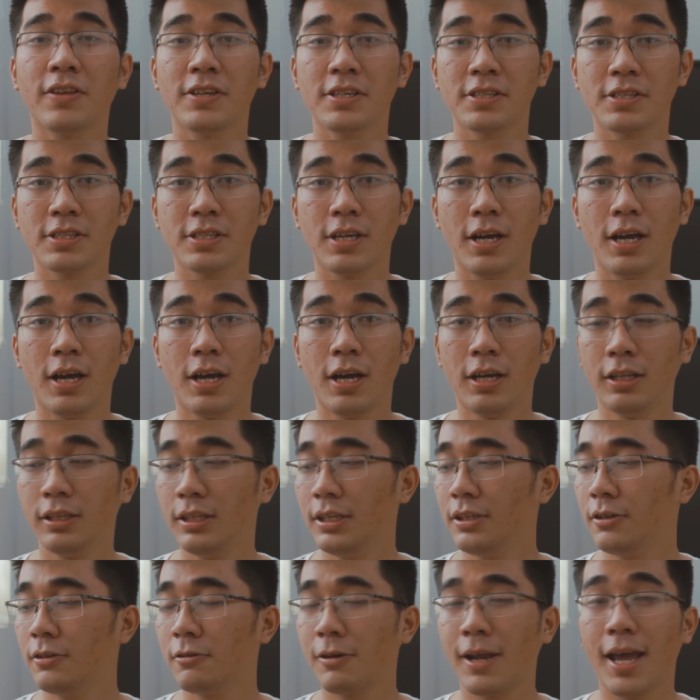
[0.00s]
this
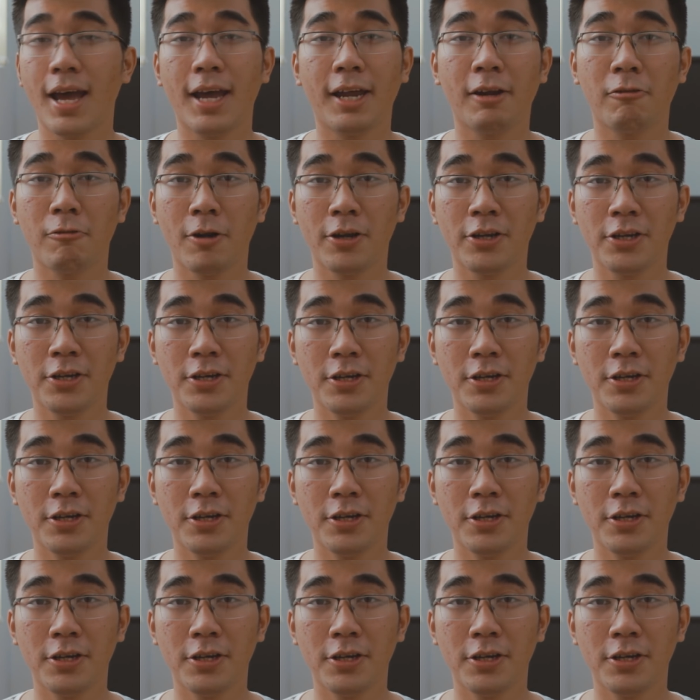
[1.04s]
little guy right